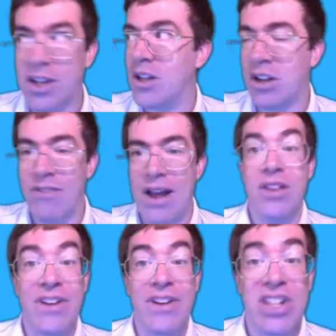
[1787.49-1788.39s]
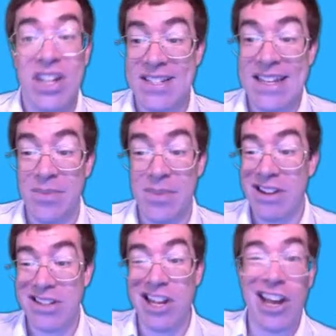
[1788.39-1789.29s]
And I look around and eventually I see them
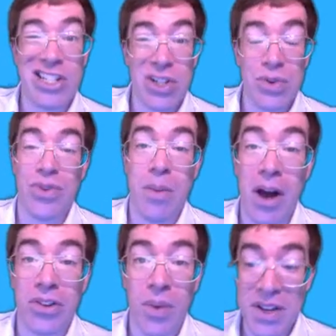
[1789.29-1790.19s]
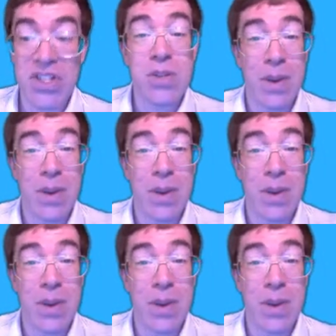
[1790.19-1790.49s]
and they're actually like 2 or 3 miles away.